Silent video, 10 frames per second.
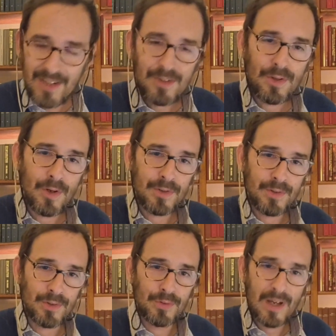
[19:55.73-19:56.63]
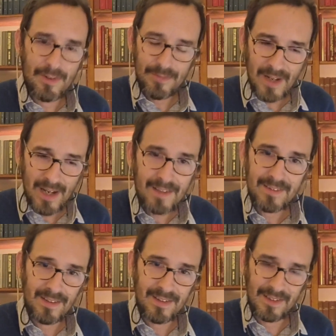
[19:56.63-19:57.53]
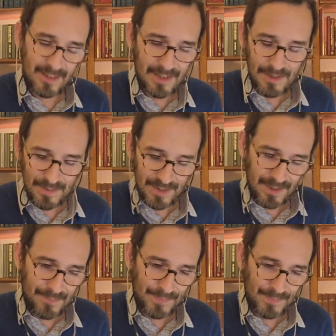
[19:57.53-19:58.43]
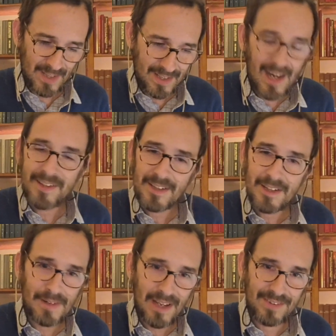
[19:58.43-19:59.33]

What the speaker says: unconscious, who have heart, cardiac